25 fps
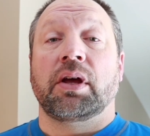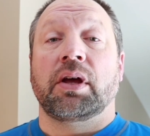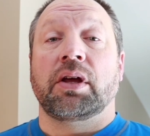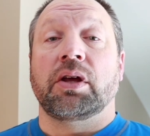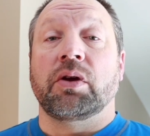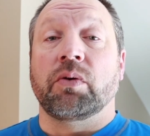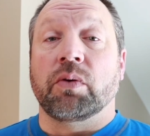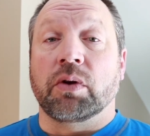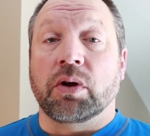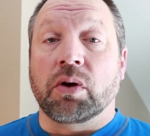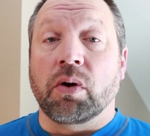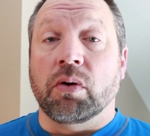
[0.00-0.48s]

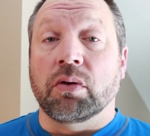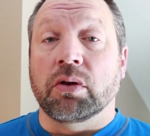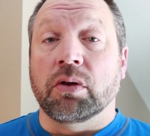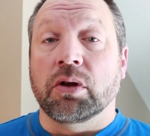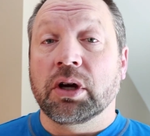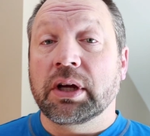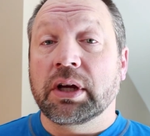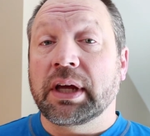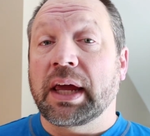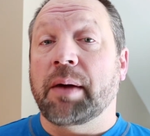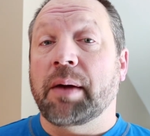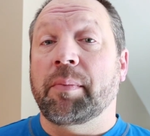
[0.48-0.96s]
you would go
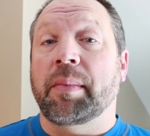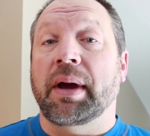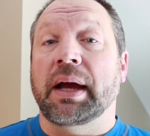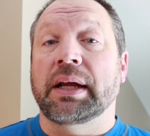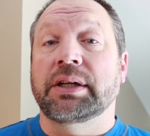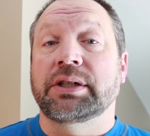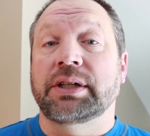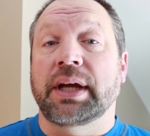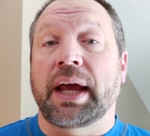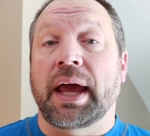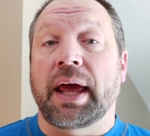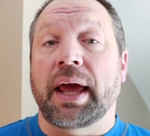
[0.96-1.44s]
look at my
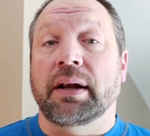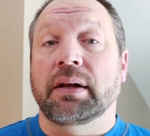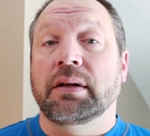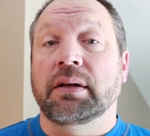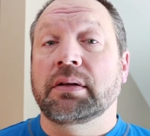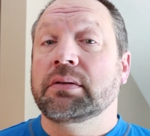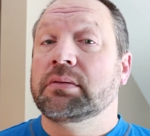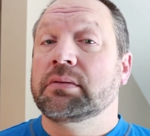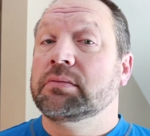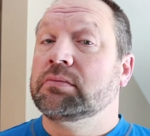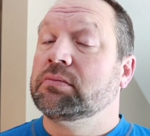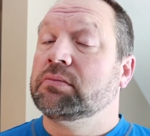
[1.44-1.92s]

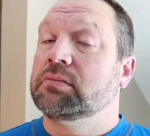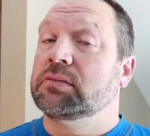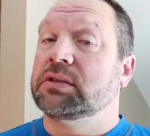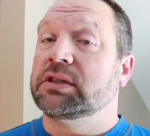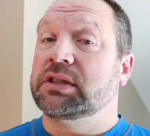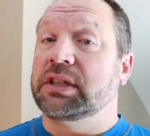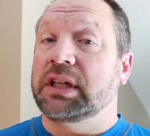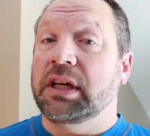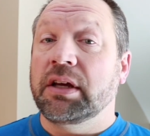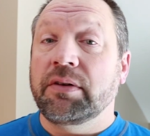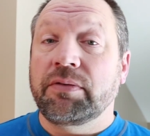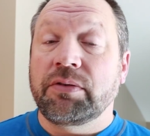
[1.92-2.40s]
channel,
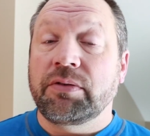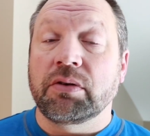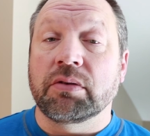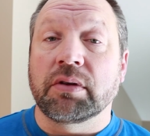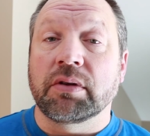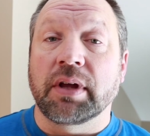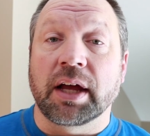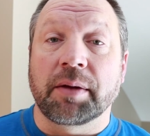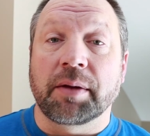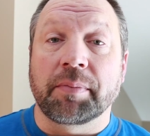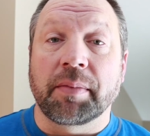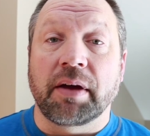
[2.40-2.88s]
see if you
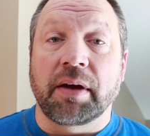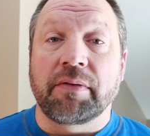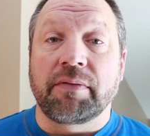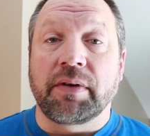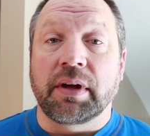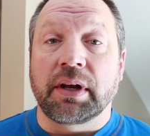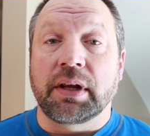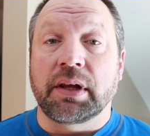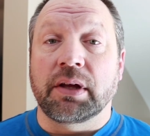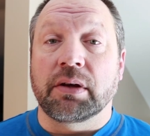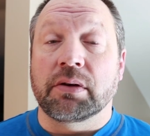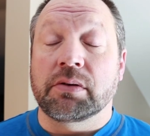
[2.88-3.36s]
like my
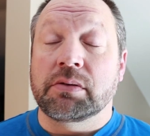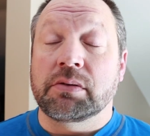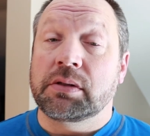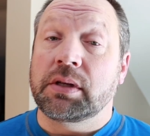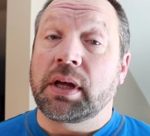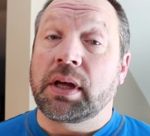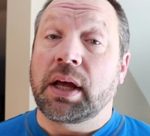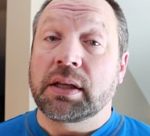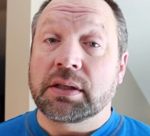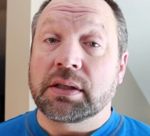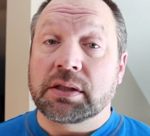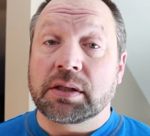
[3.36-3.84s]
videos,
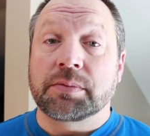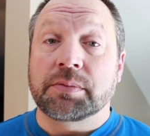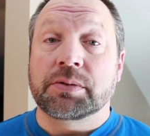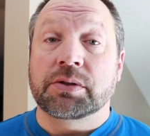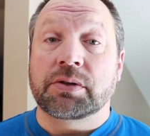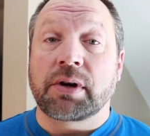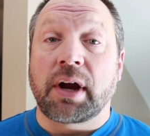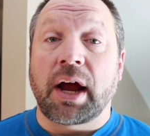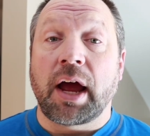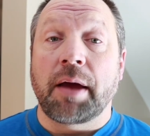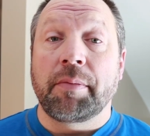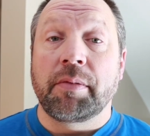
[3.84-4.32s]
and
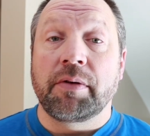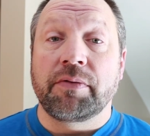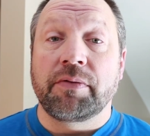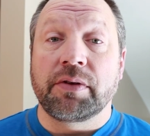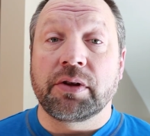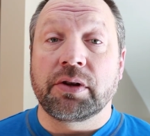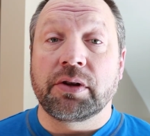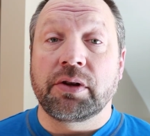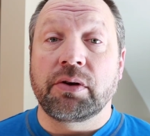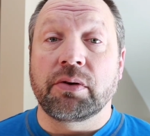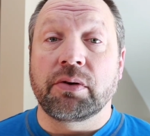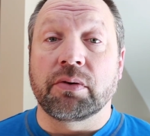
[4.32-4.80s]
subscribe if
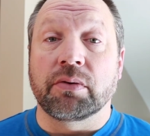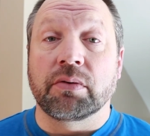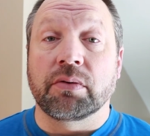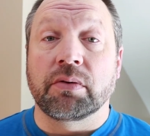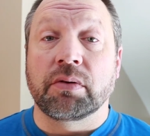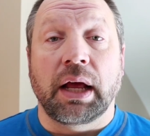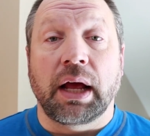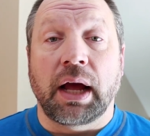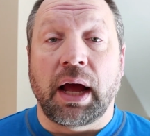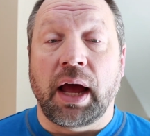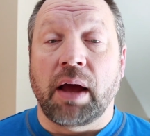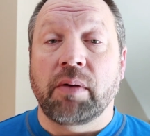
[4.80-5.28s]
you do.
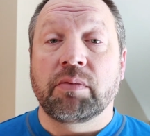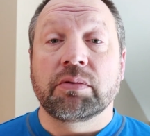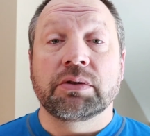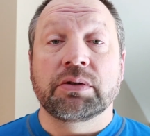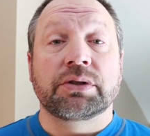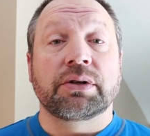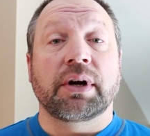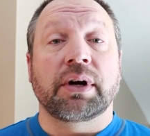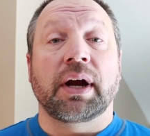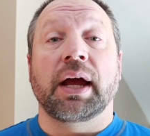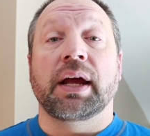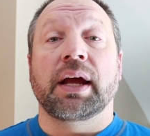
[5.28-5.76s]
I will
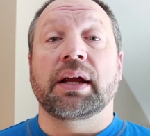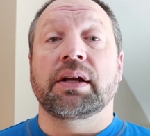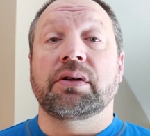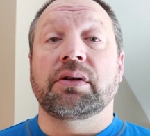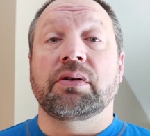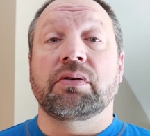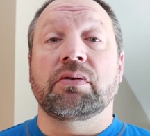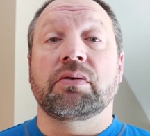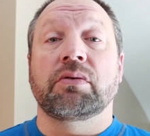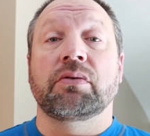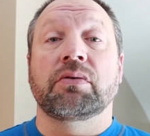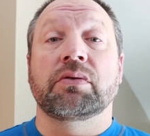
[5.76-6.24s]
try and
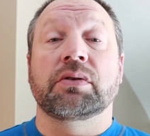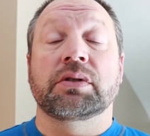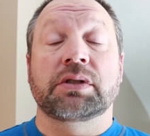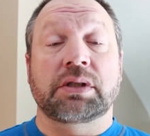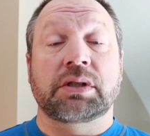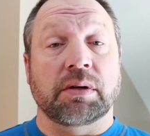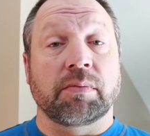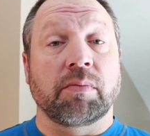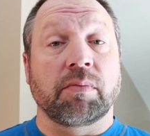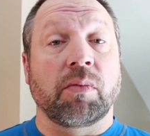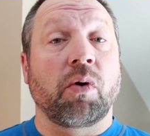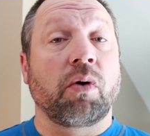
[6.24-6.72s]
do
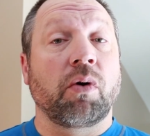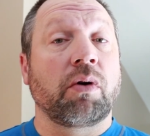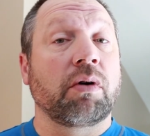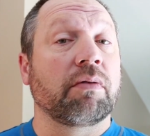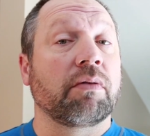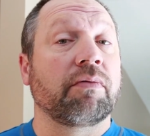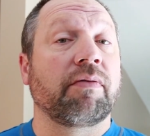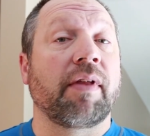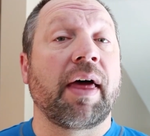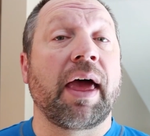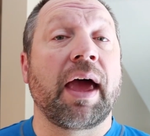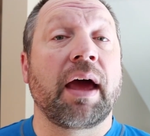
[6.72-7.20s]
some more
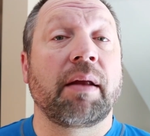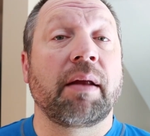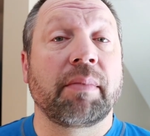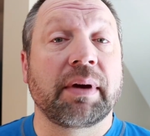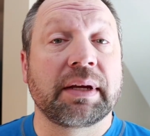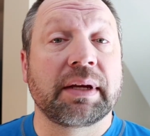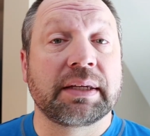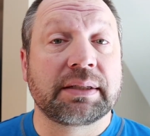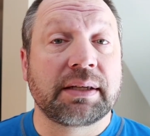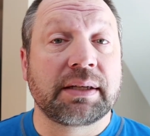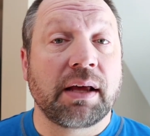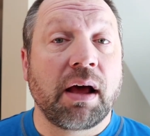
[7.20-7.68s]
of that
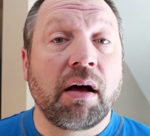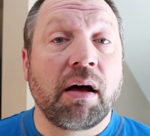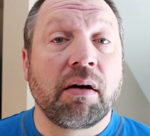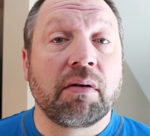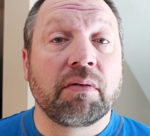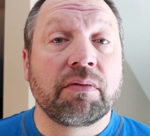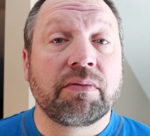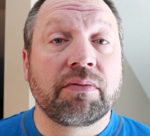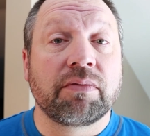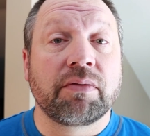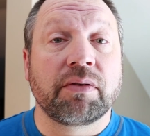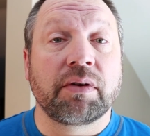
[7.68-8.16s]

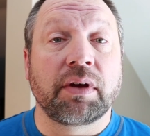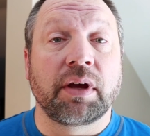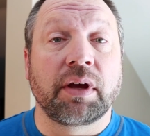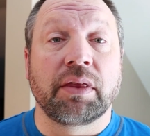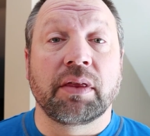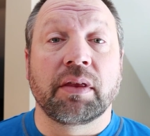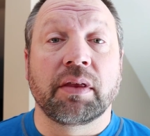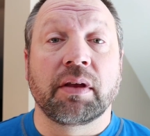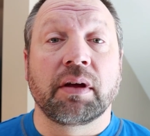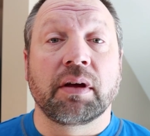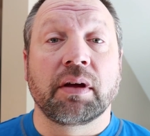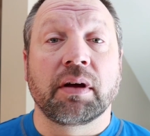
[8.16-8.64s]
myself
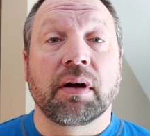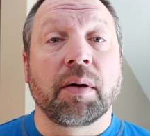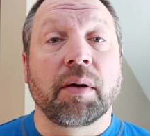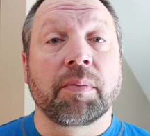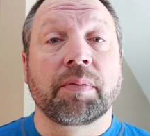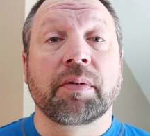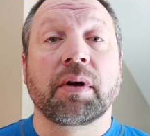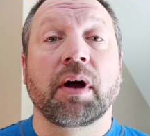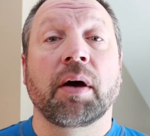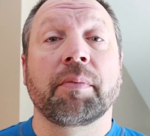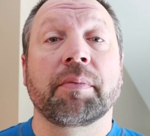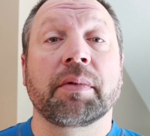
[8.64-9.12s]
in the
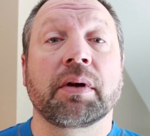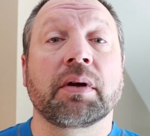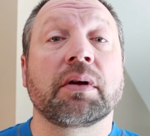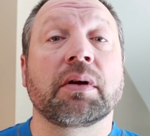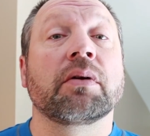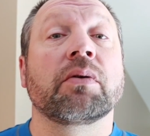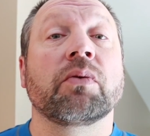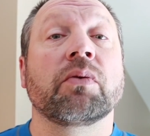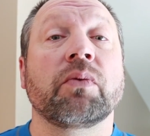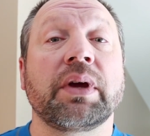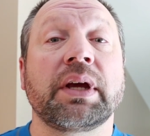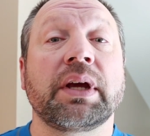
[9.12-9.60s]

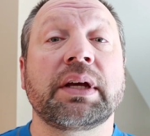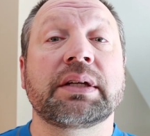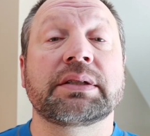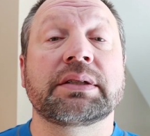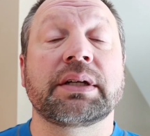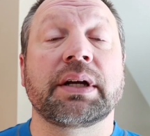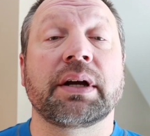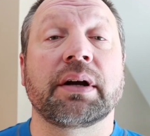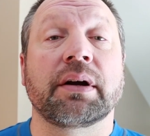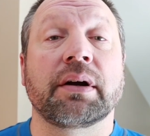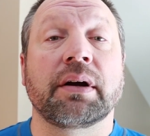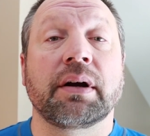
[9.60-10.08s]
upcoming weeks
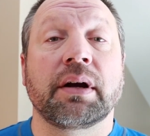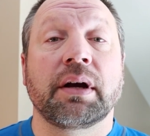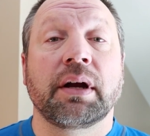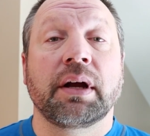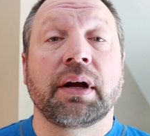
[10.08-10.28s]
here.